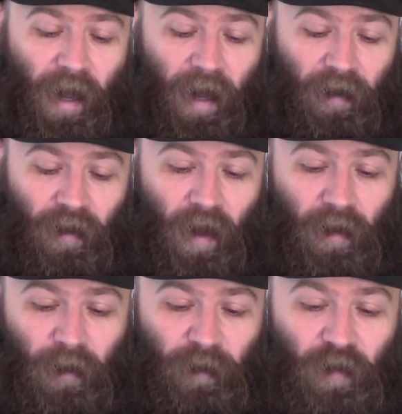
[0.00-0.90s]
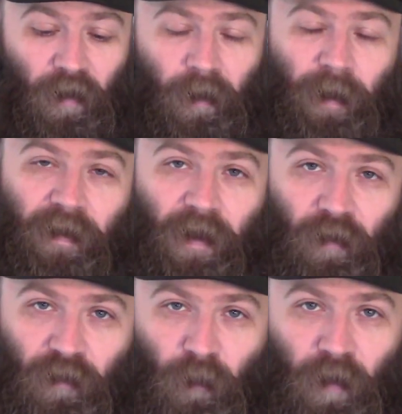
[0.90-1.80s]
and I'm going to be talking about that
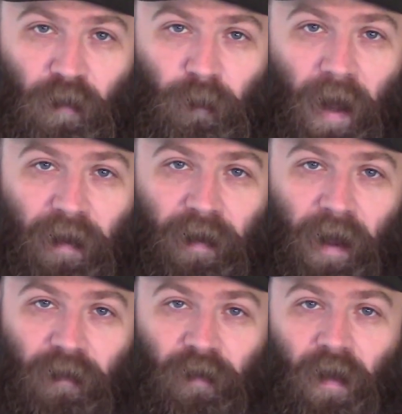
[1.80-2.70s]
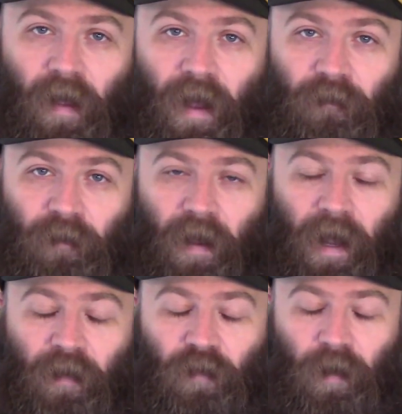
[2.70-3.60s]
on tomorrow's podcast. I'll have
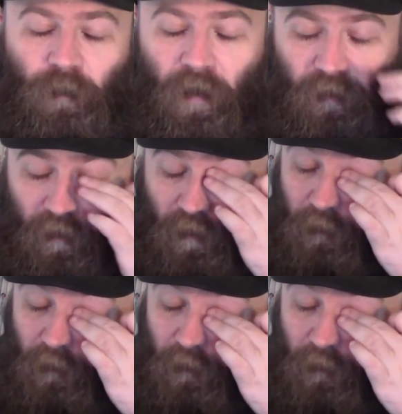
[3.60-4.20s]
hands-on impressions